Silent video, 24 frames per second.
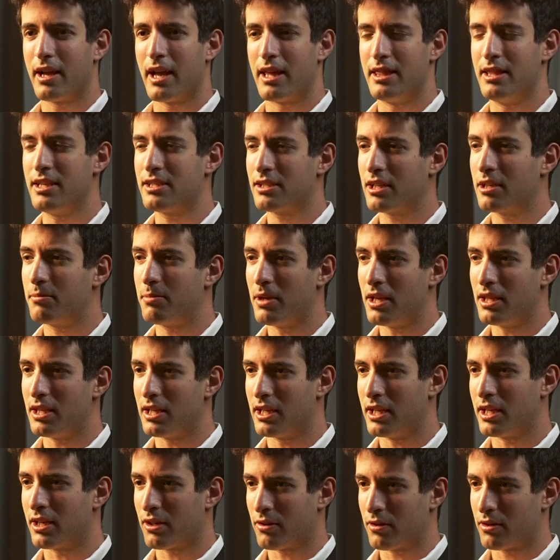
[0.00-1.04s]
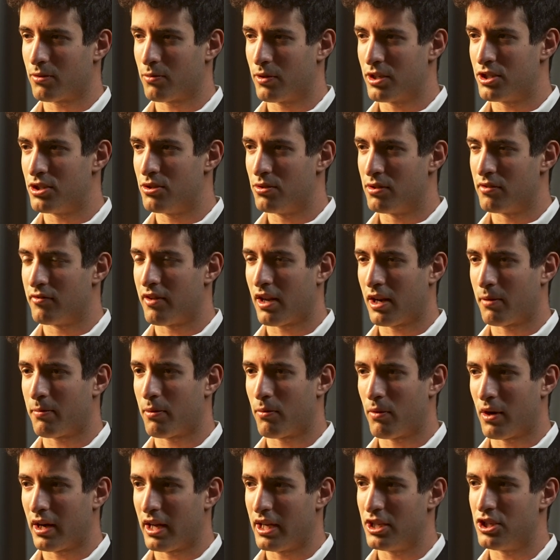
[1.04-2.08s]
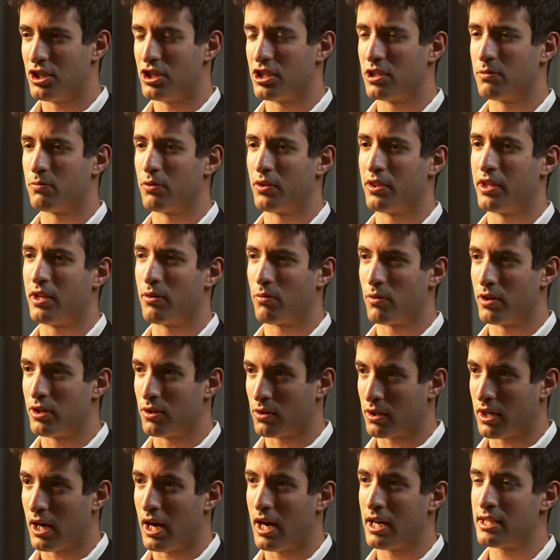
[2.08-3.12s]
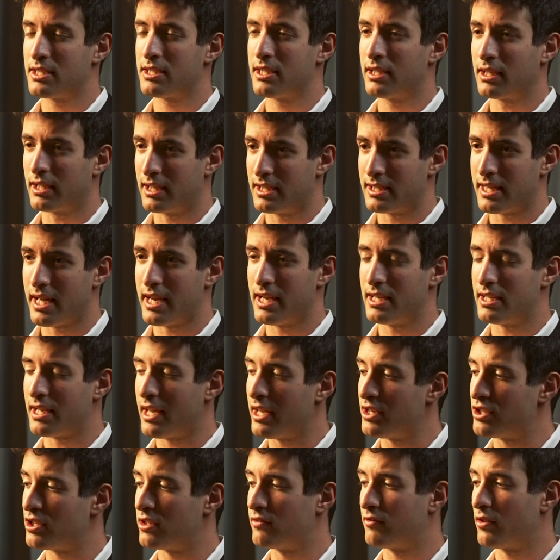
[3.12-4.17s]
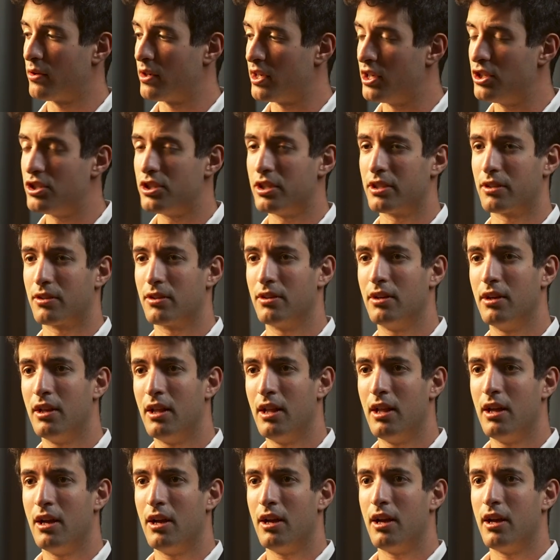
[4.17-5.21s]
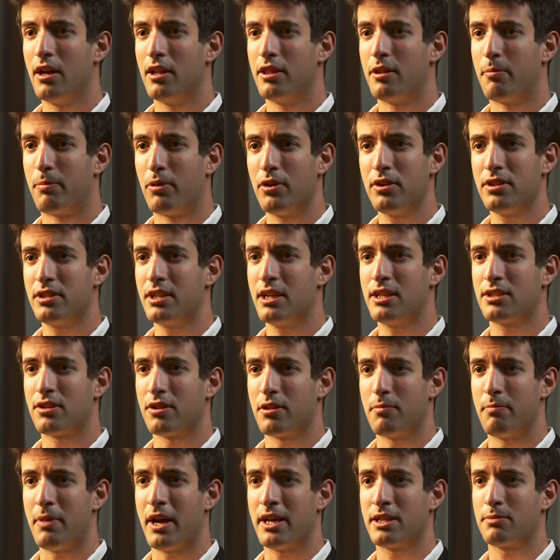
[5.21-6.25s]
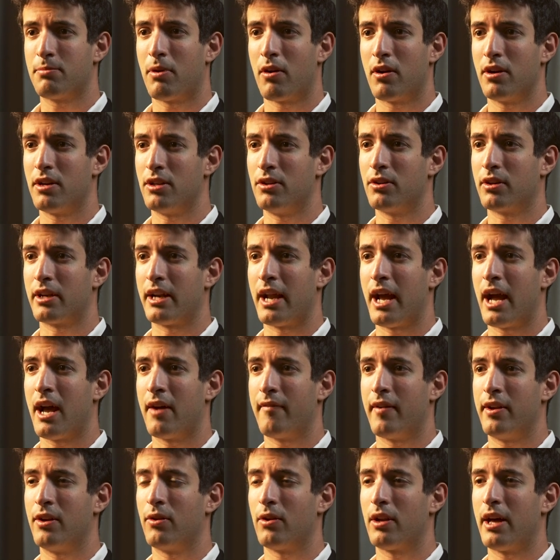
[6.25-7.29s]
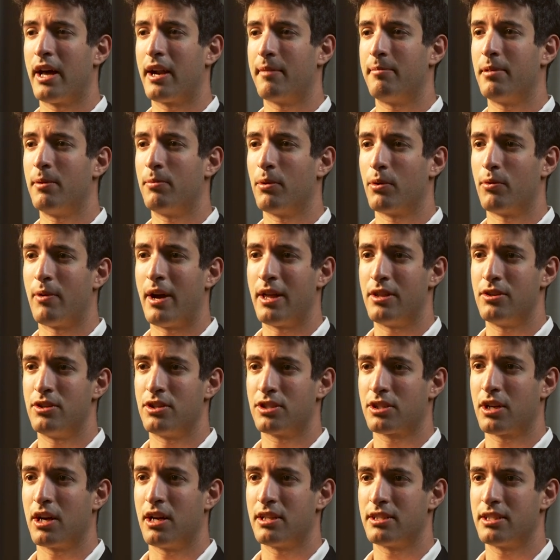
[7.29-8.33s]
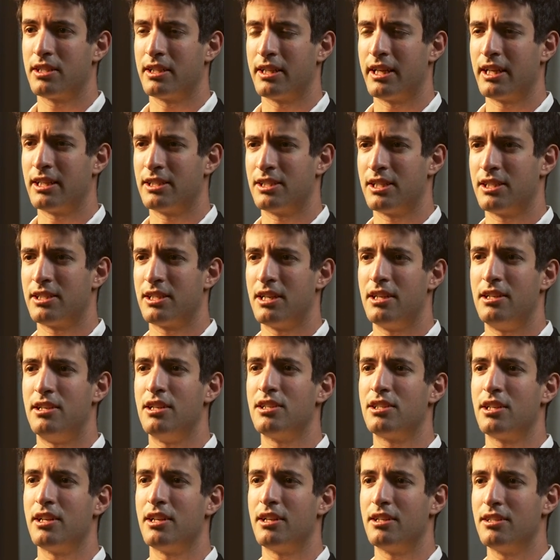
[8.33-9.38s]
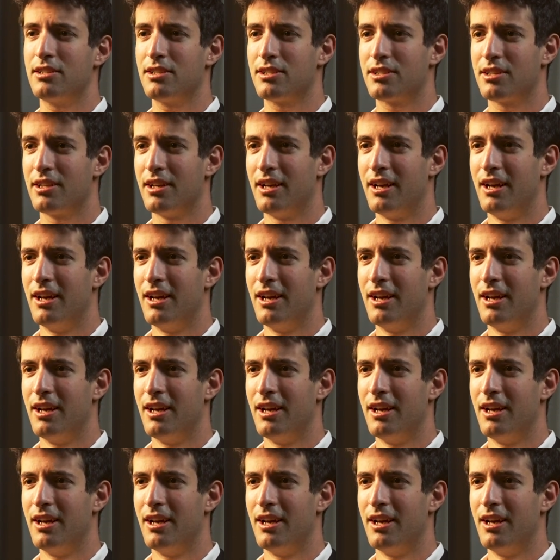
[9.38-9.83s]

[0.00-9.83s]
And this could be the year at which you develop a relationship with it where you constantly set intention for each year. The birthdays are the best part you can have. I know a lot of people would rather just constantly exist in dissonance.